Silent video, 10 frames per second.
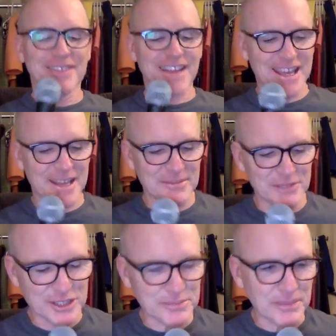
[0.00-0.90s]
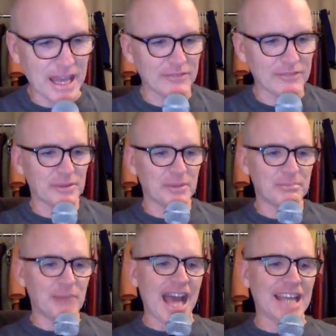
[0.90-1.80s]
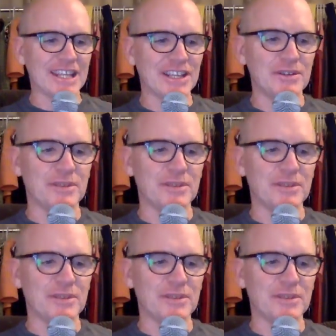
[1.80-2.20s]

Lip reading: I am just back from the bayou.